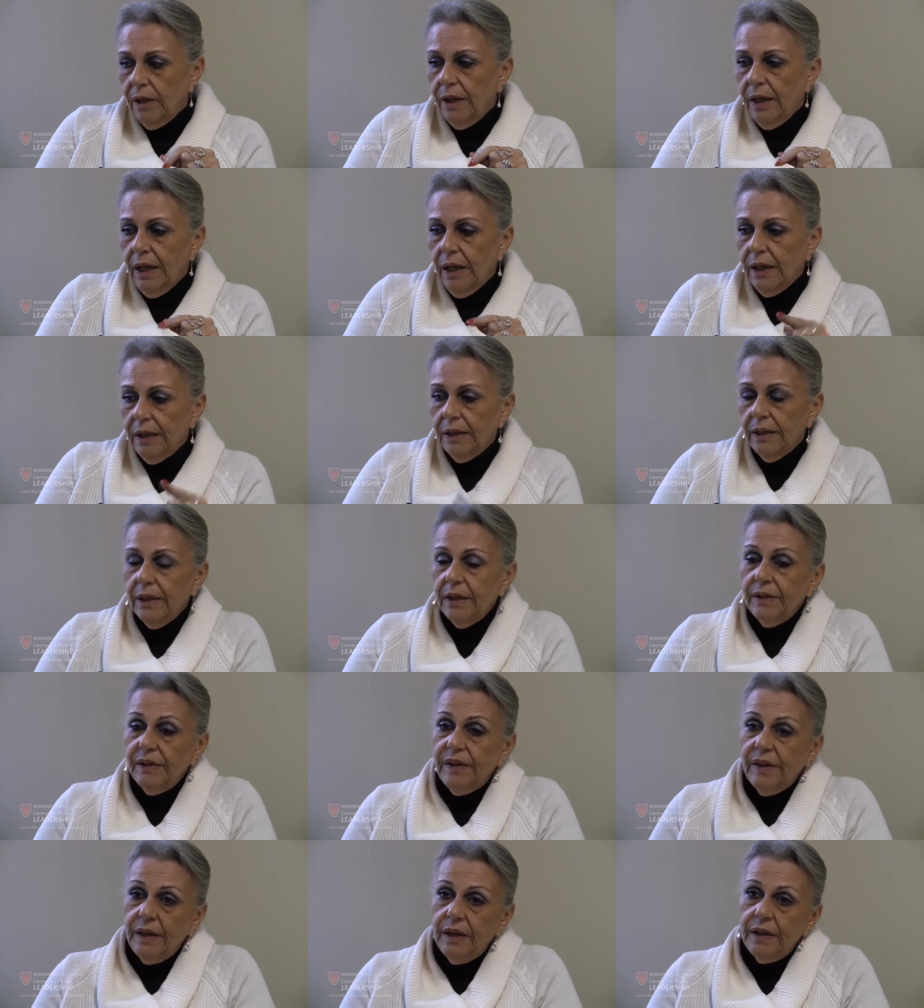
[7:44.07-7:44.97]
that
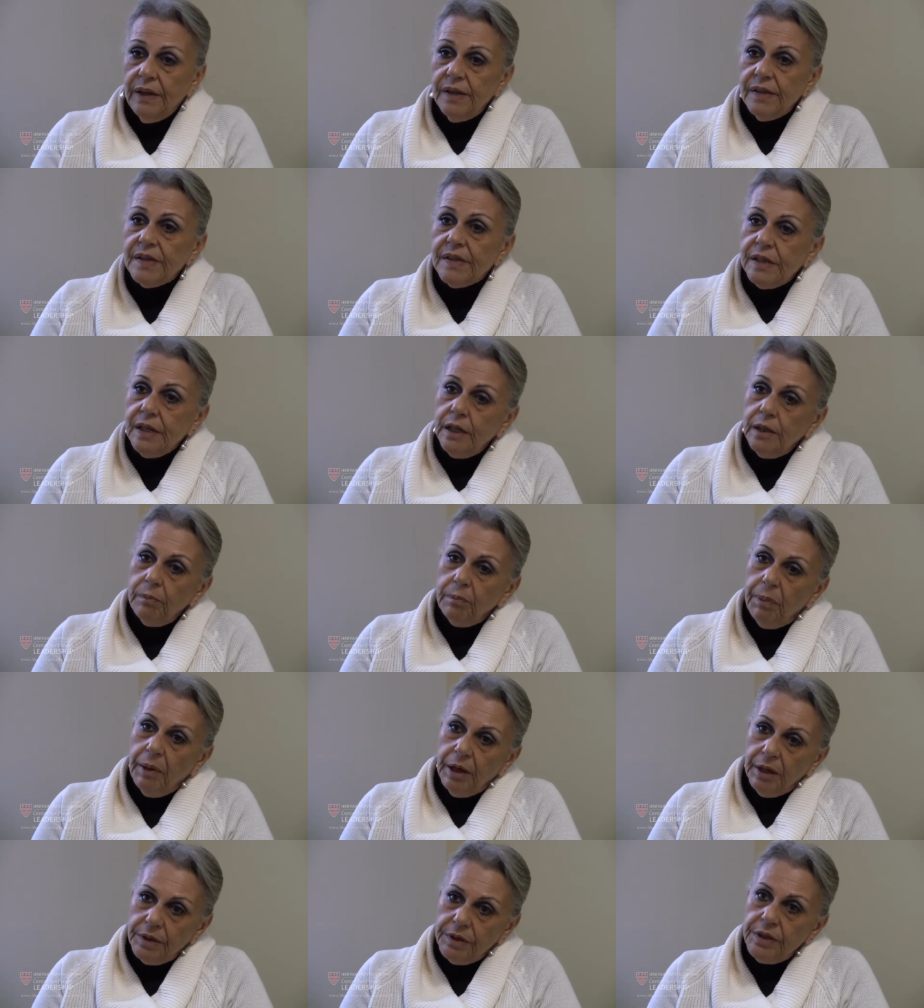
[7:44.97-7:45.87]
the
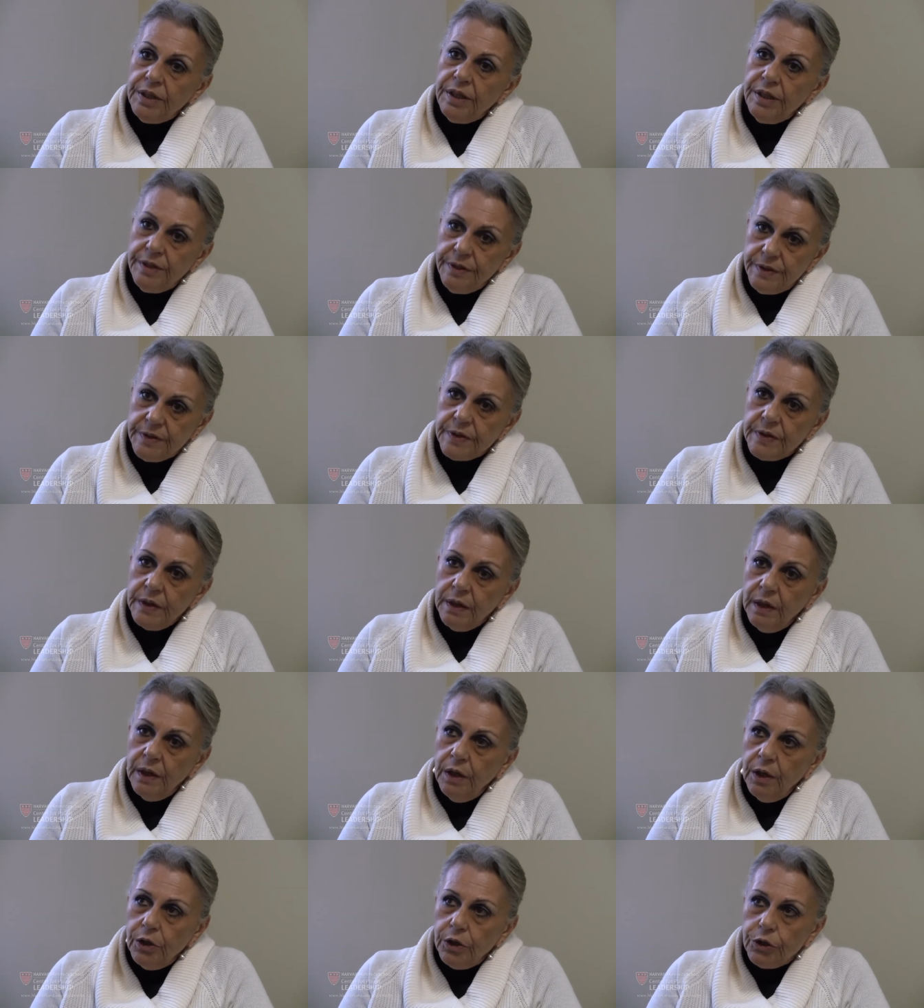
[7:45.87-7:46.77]
state parties
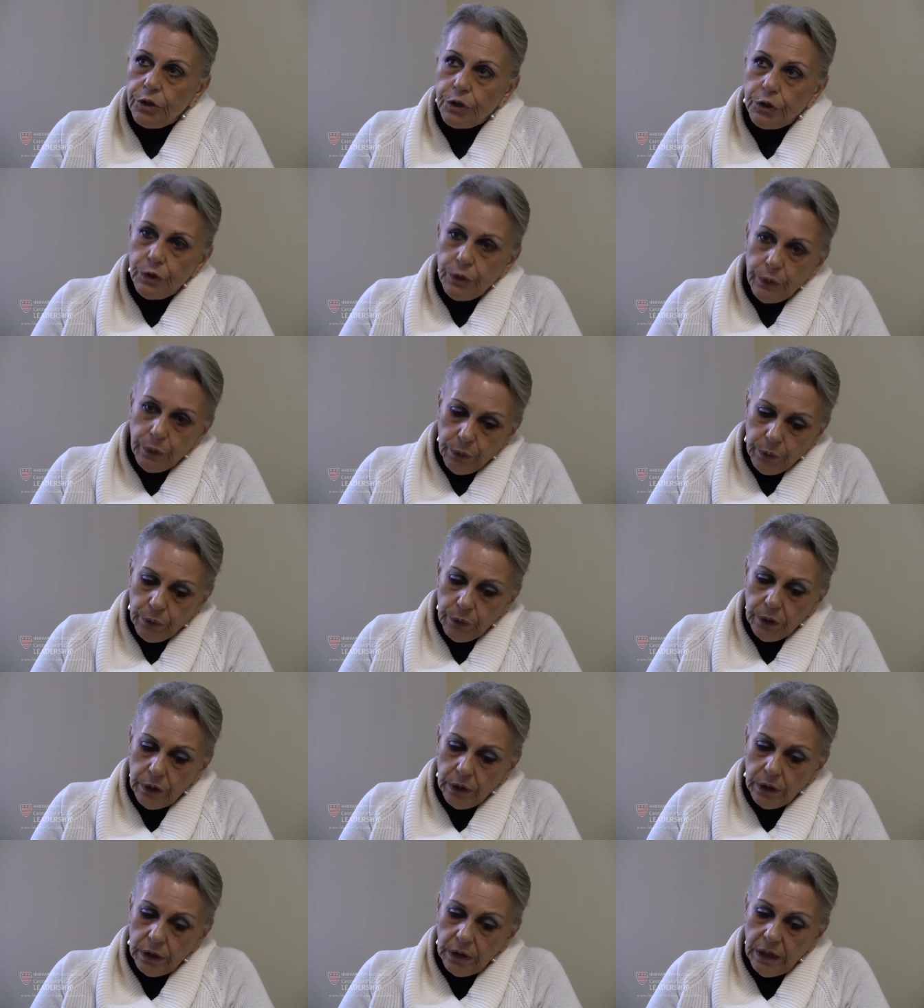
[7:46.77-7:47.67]

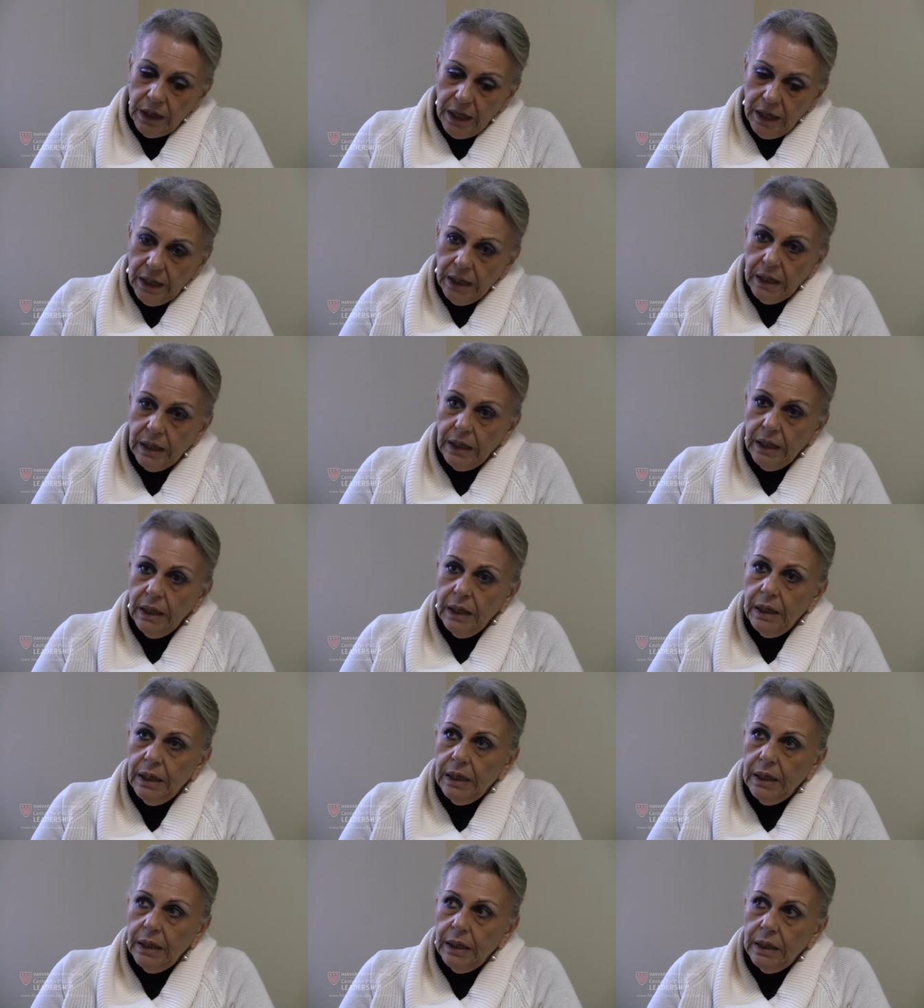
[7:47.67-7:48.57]
should take
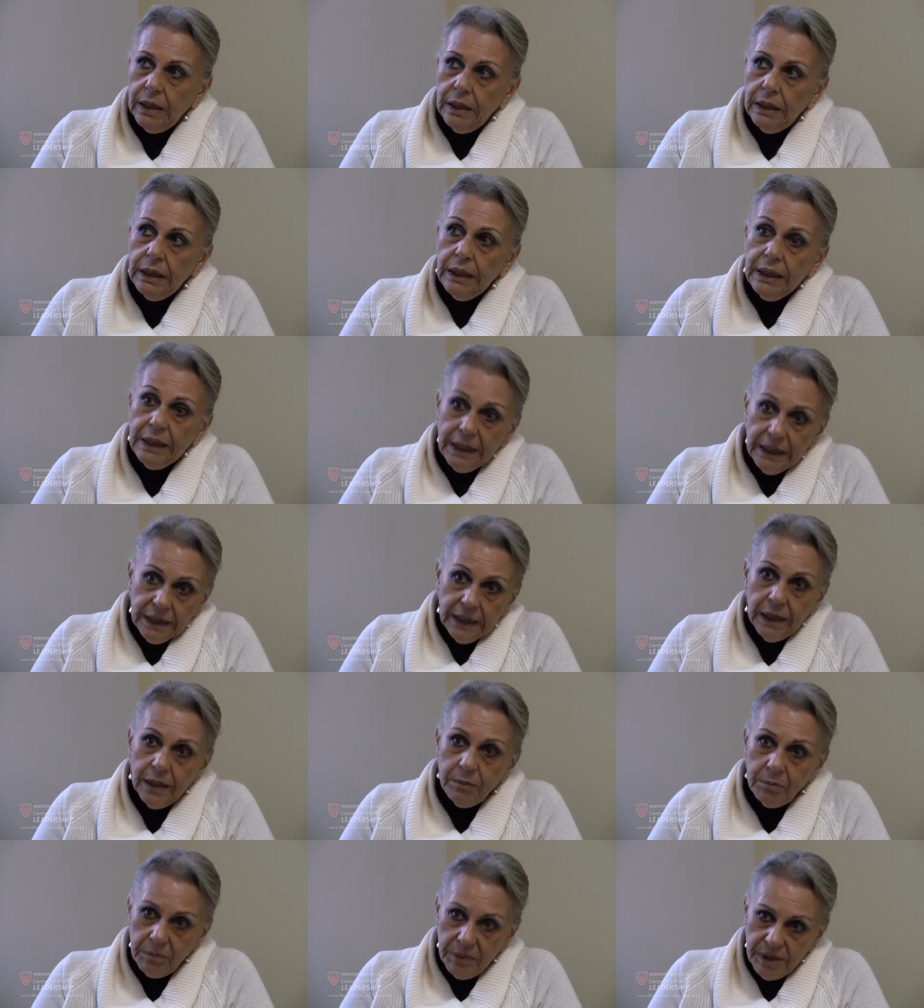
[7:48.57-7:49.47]
uh,
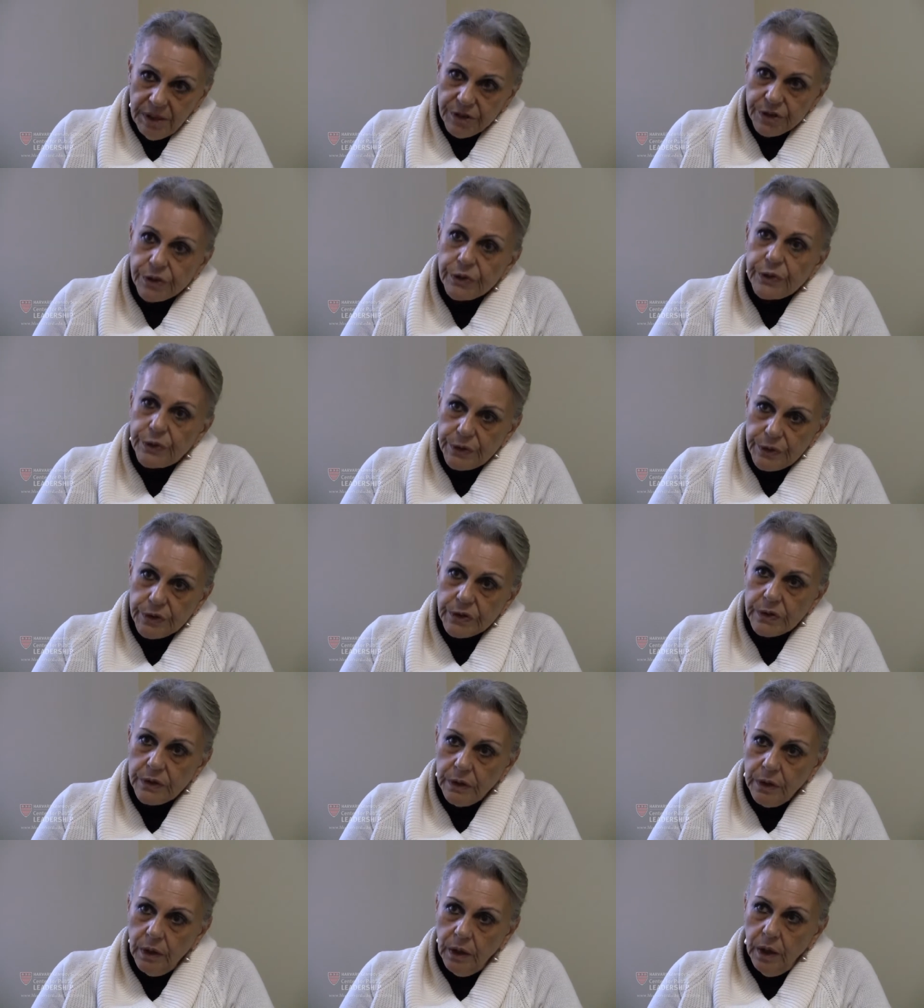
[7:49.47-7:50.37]
legal
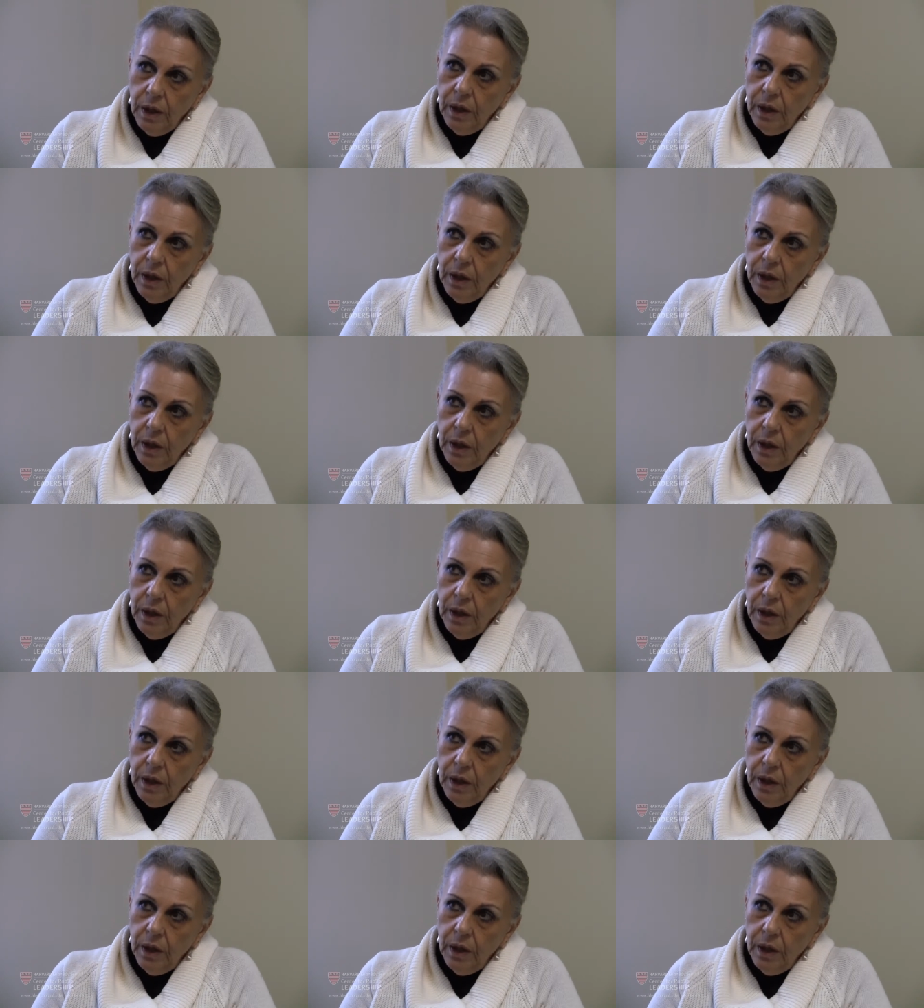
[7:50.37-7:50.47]
measures